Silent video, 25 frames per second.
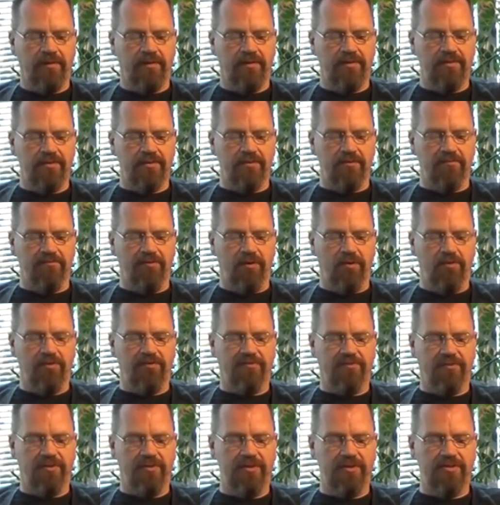So vote
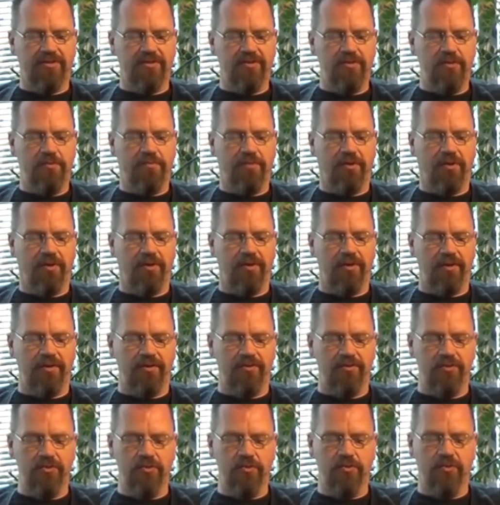for this new party,
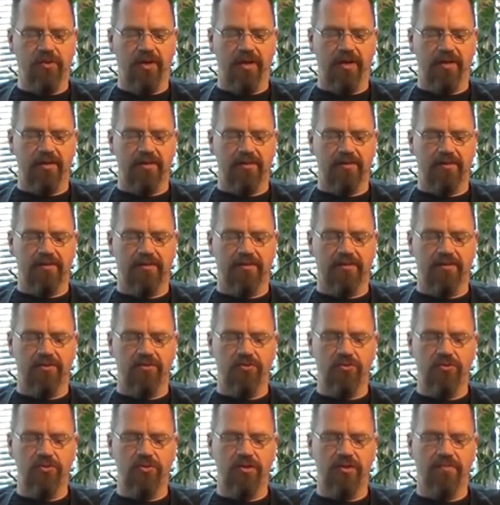new right, the
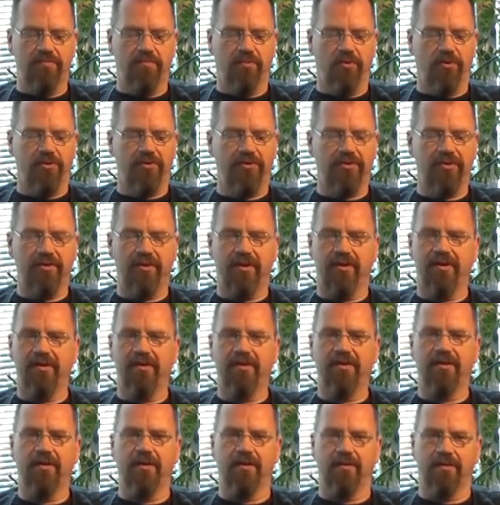Nye
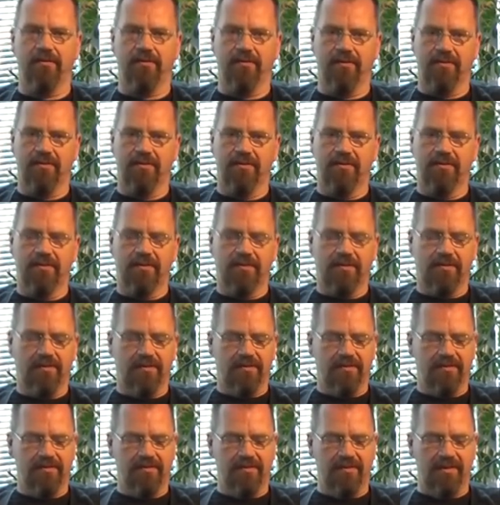Borgerlige.
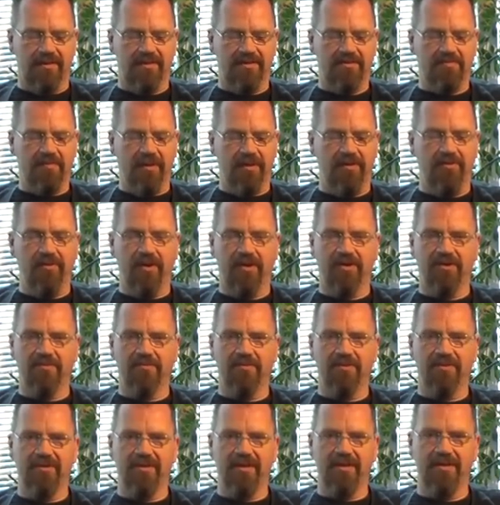That's my
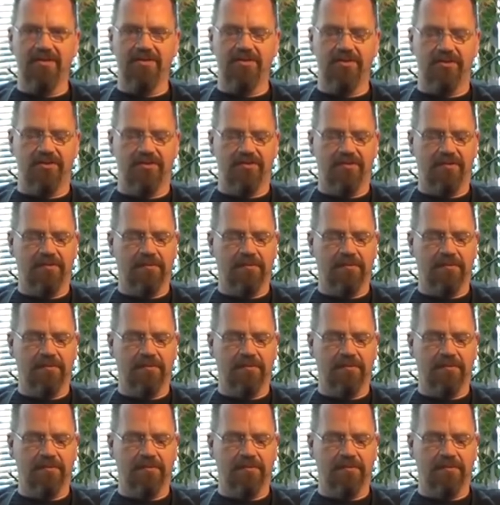recommendation.